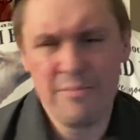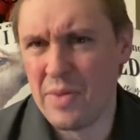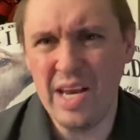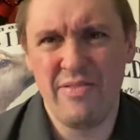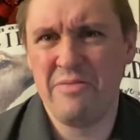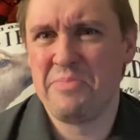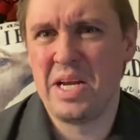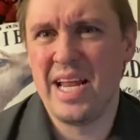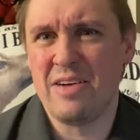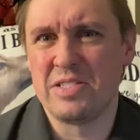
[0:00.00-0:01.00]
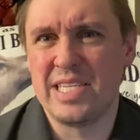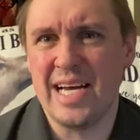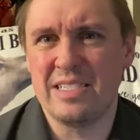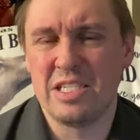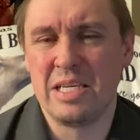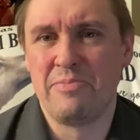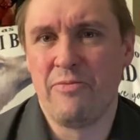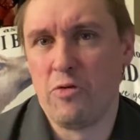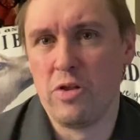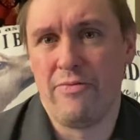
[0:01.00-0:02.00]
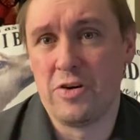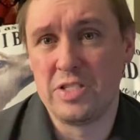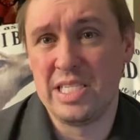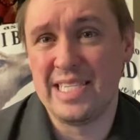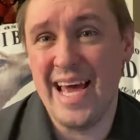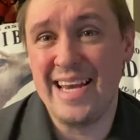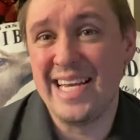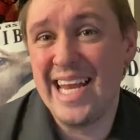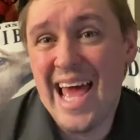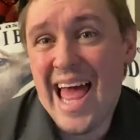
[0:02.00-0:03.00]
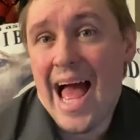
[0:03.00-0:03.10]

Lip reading: Might have even been announced actually before the first season ended.